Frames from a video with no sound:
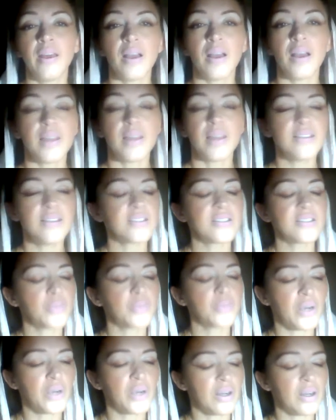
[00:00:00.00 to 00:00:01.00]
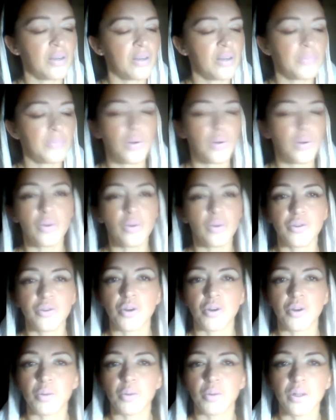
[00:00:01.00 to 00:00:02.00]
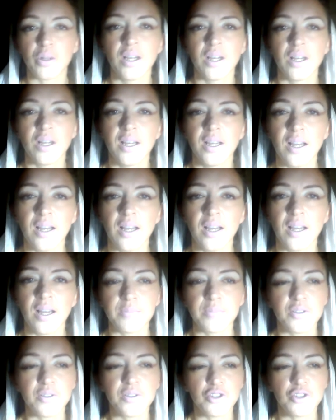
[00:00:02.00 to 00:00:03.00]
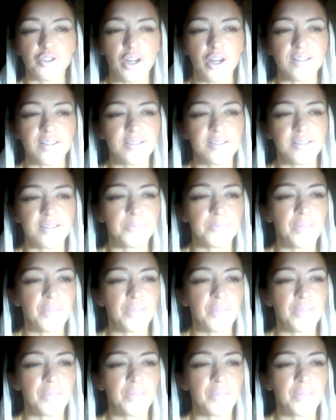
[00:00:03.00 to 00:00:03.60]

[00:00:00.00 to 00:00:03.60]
And this is where all the trouble starts.